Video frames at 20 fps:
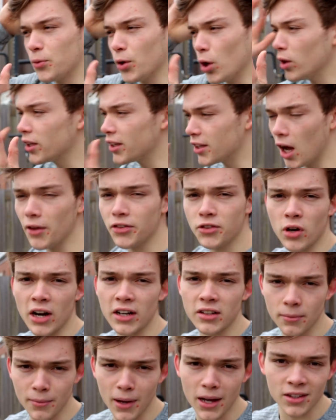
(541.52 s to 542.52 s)
totally not trying
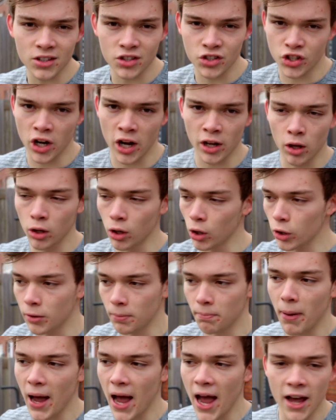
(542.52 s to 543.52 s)
to make this channel
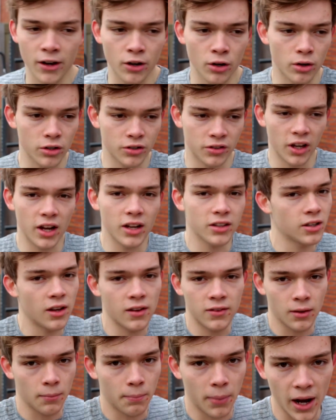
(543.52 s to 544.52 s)
look bad or say it's,
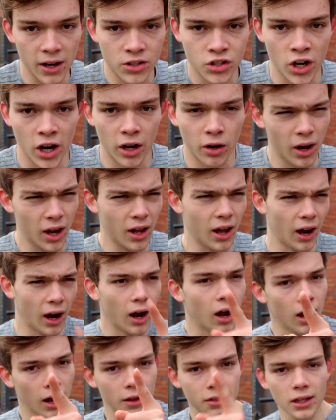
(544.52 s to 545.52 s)
it's a bad channel. I,
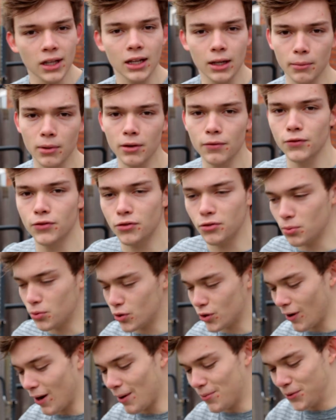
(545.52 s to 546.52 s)
I think I'm even
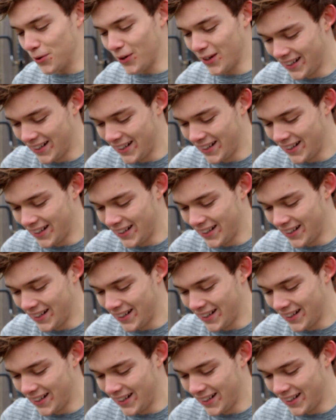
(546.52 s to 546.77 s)
subscribed to it.